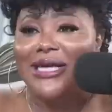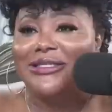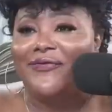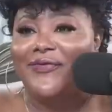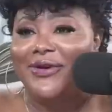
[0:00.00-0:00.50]

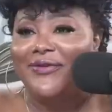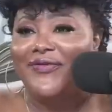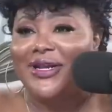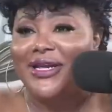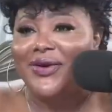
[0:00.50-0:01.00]
full
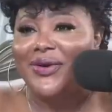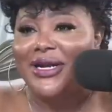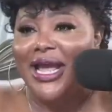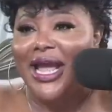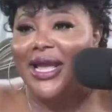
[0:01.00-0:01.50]
video of
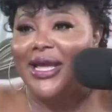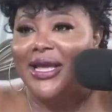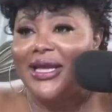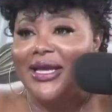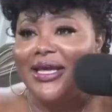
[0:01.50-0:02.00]
that,
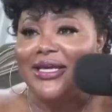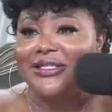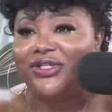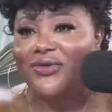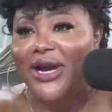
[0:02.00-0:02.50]

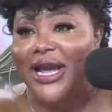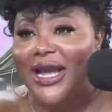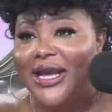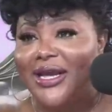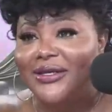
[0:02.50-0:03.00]
his
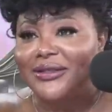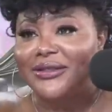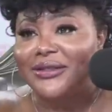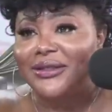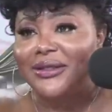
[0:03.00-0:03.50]
dreads,
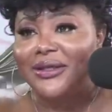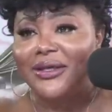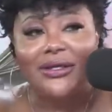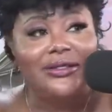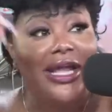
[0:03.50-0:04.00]

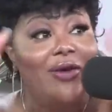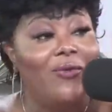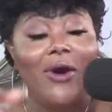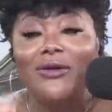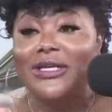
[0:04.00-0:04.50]
they
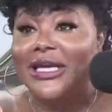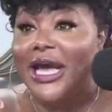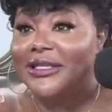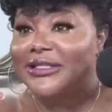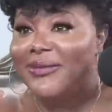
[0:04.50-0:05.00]
work
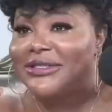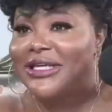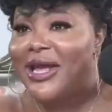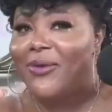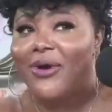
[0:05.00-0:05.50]
together. Somebody said
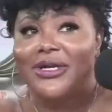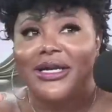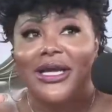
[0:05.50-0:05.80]
they work together.